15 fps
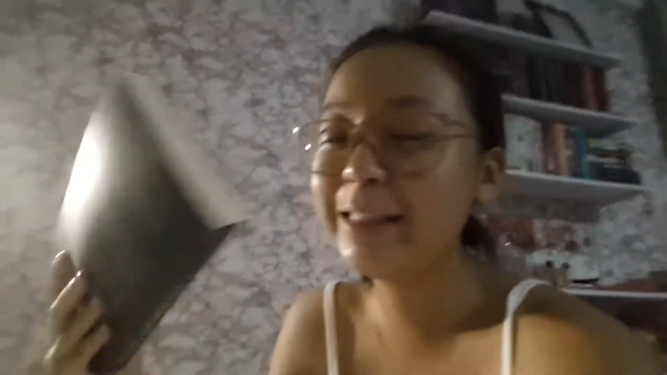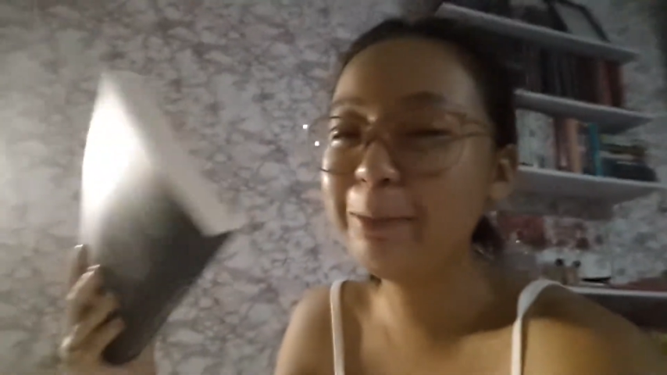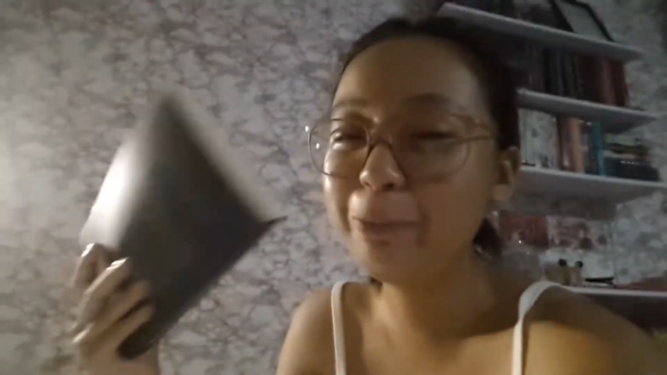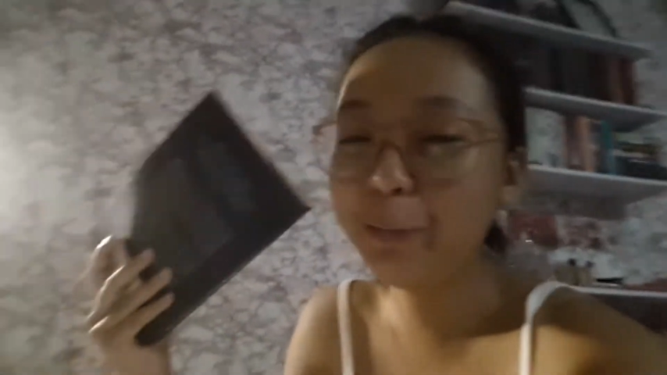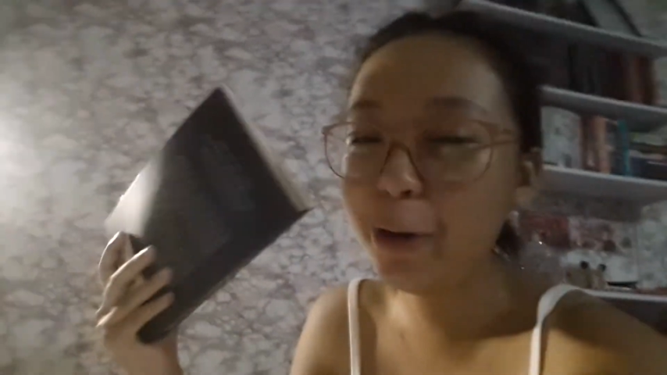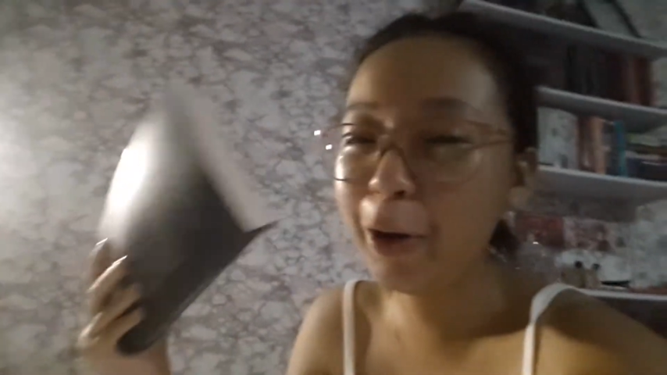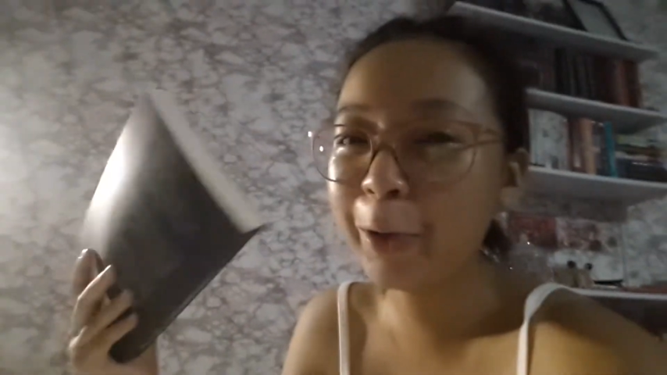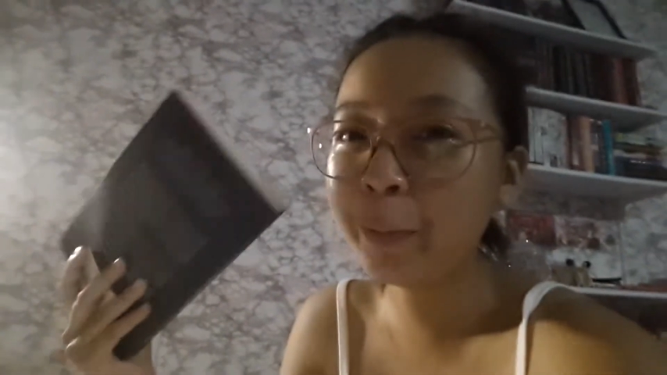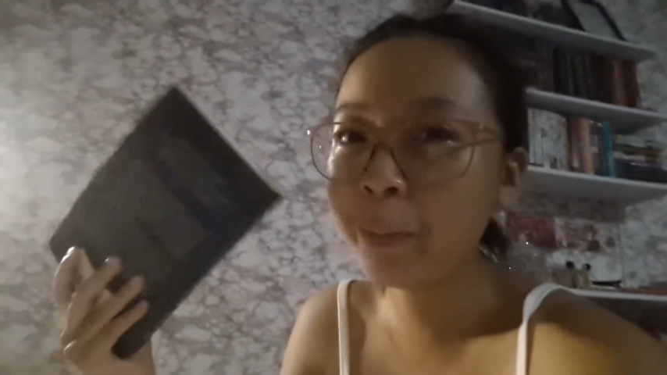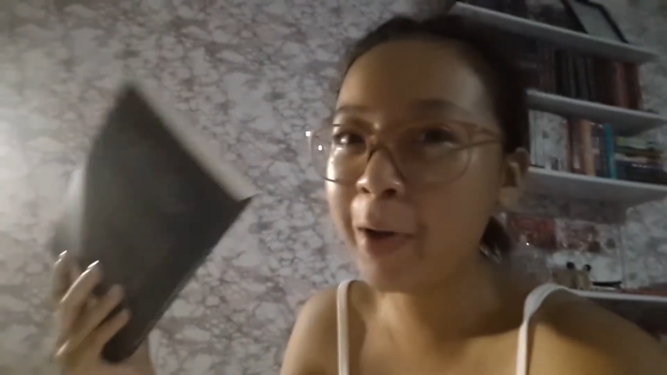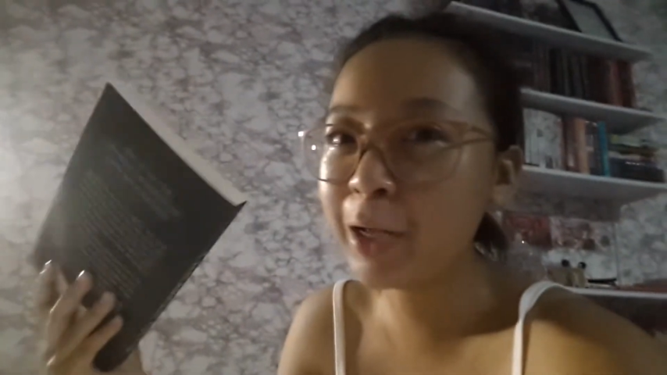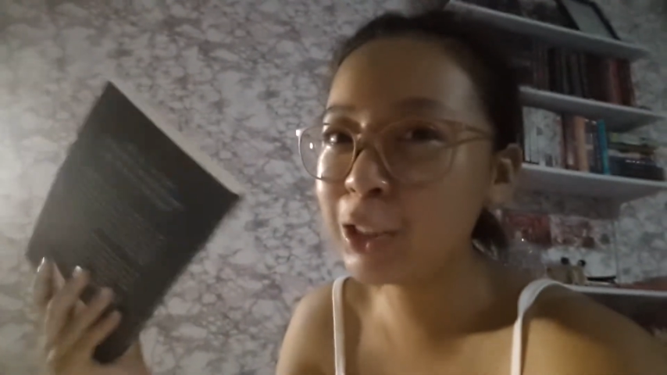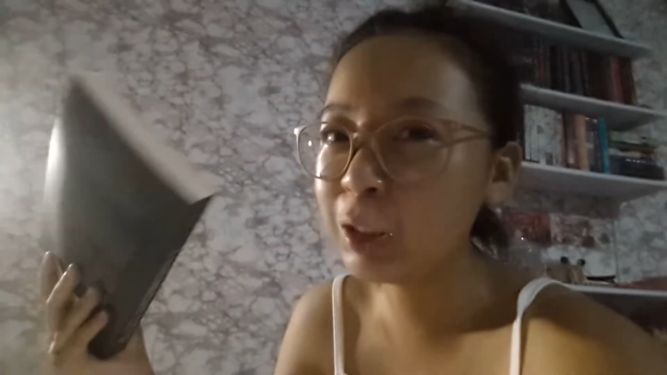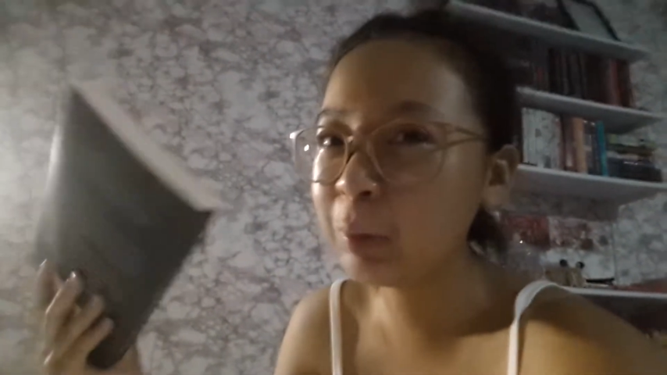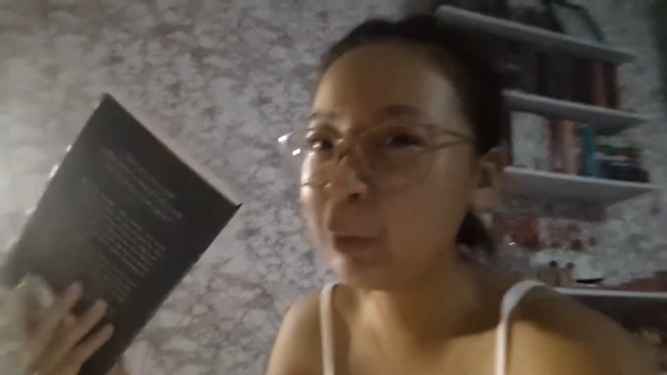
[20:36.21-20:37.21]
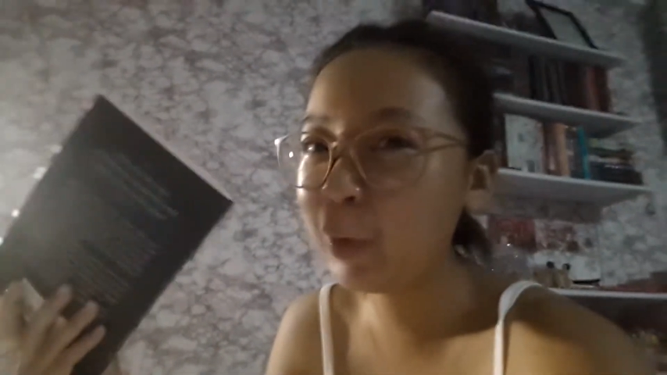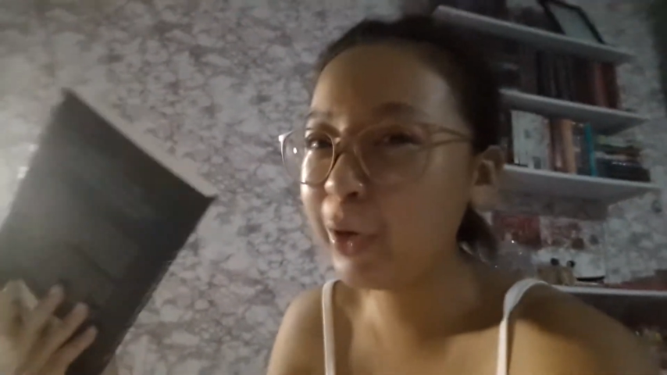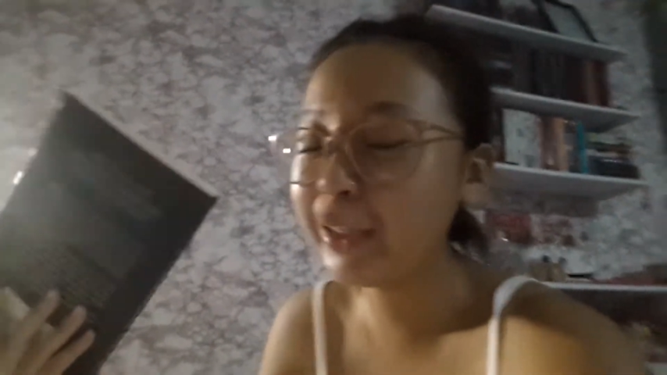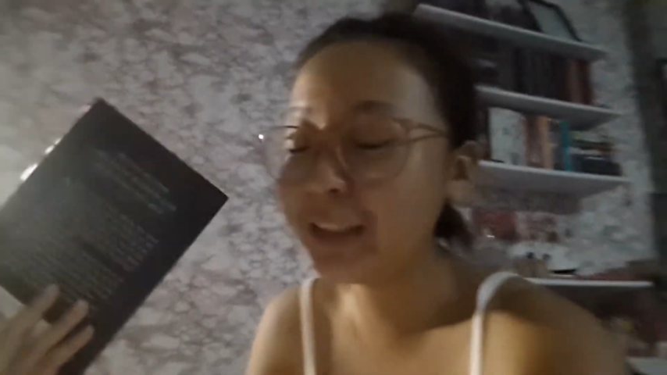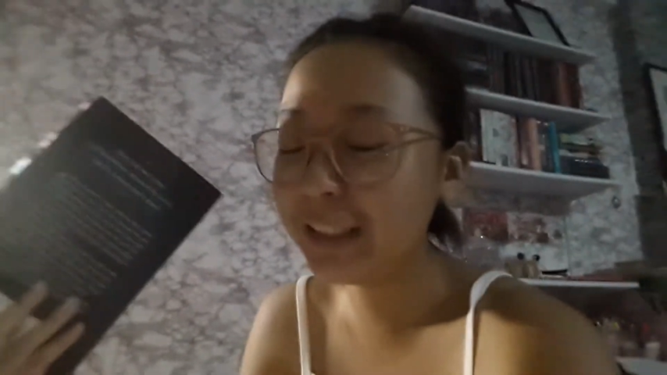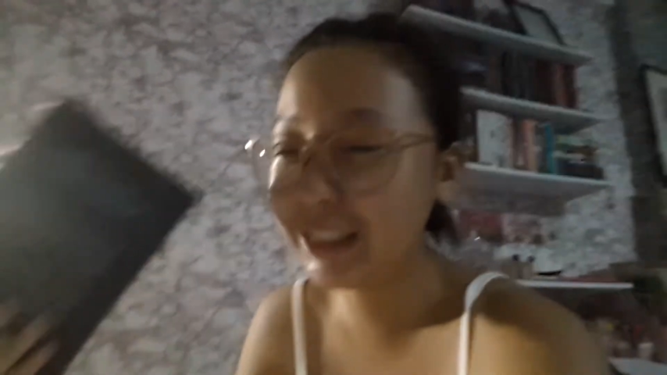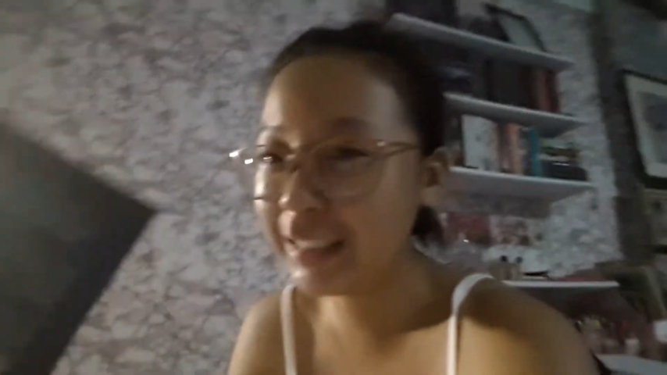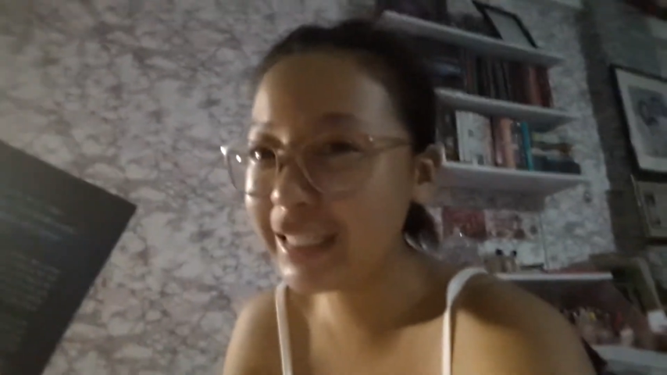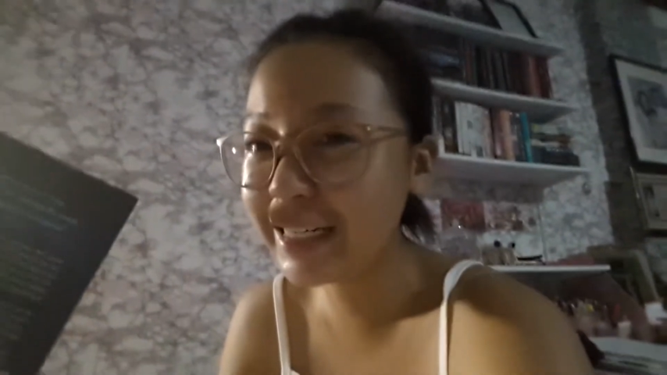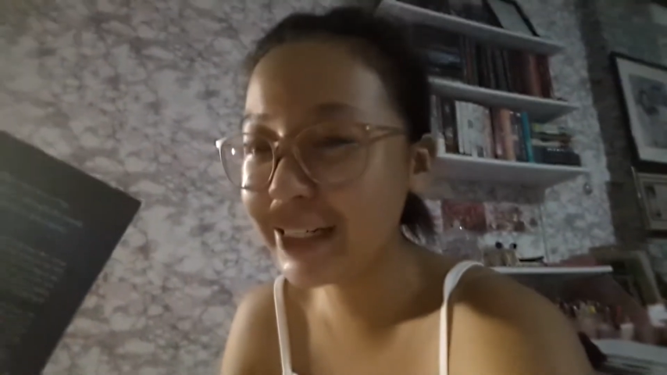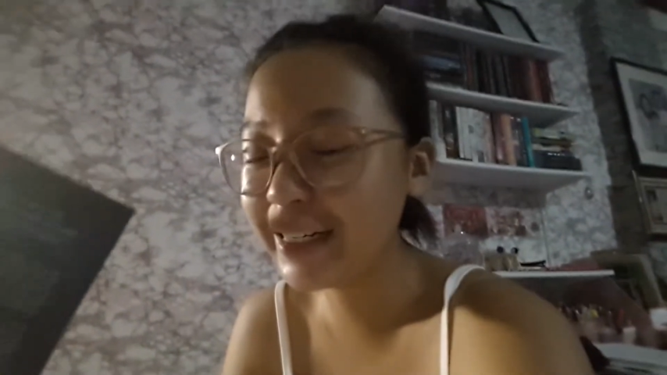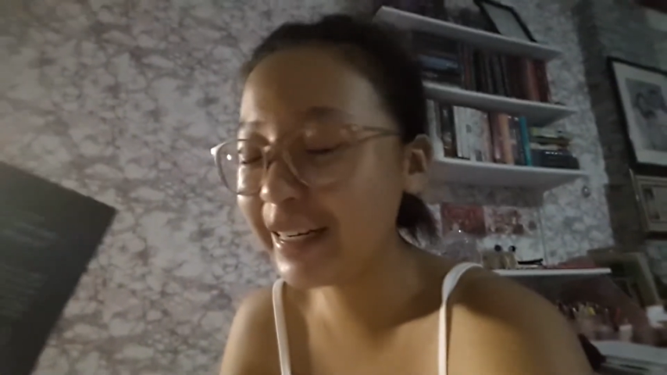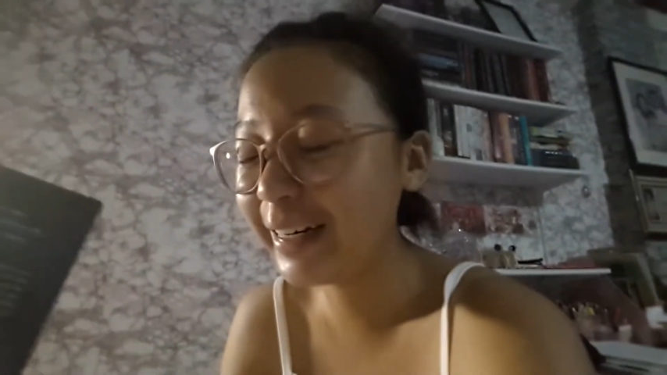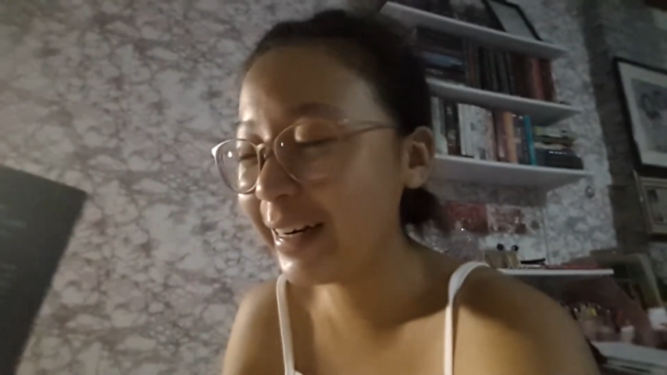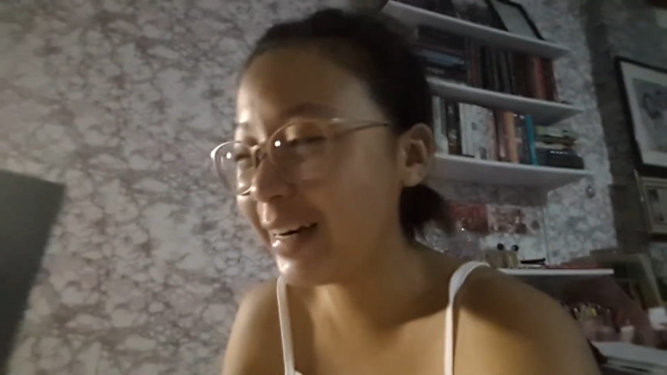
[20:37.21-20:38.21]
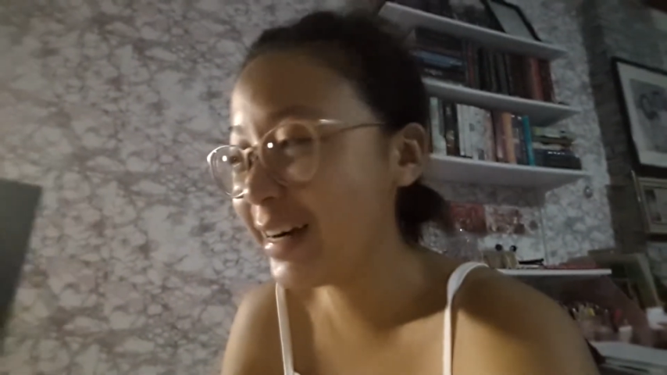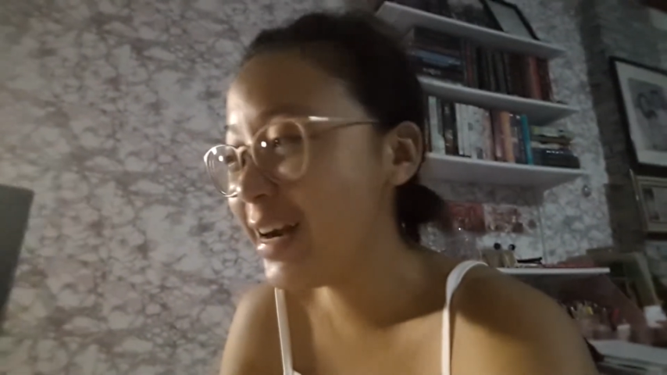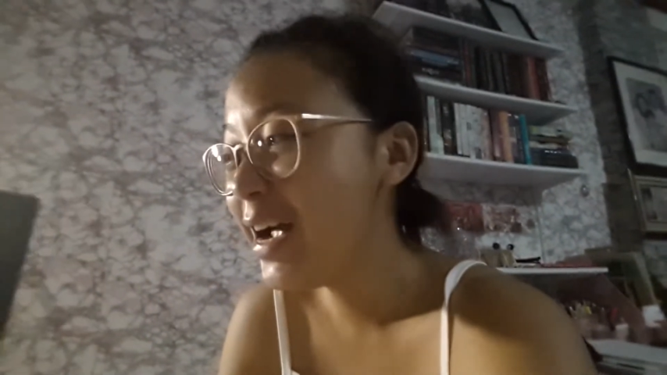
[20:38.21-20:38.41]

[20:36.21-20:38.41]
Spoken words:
book much more thicker.